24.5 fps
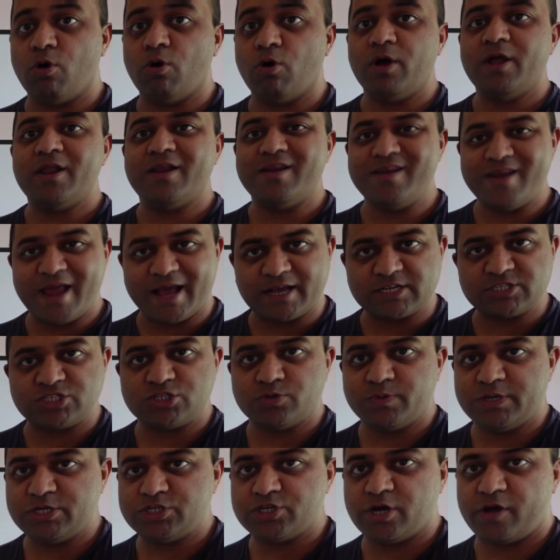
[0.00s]
next to each
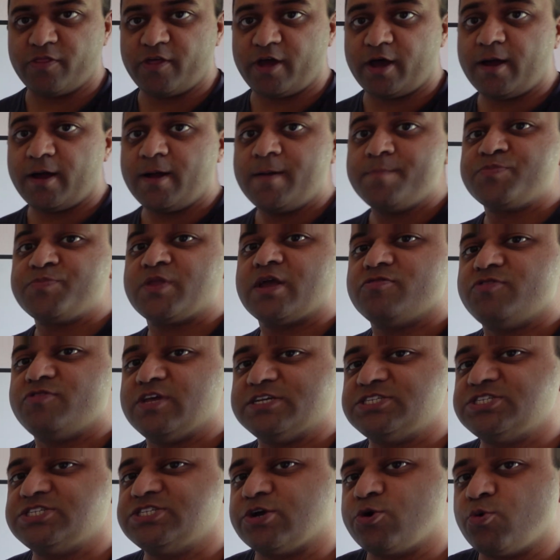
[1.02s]
other, this is
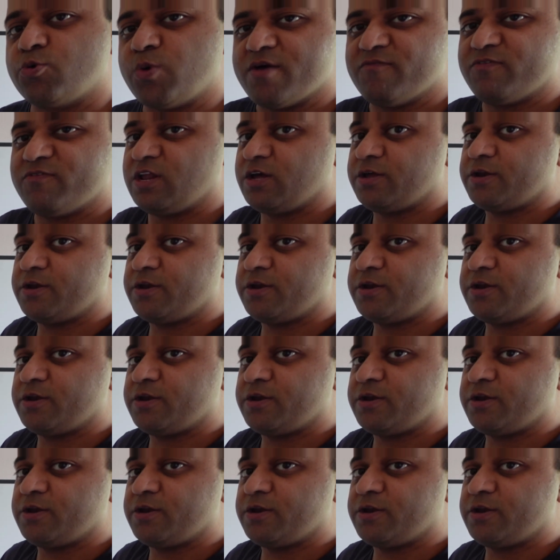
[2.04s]
equivalent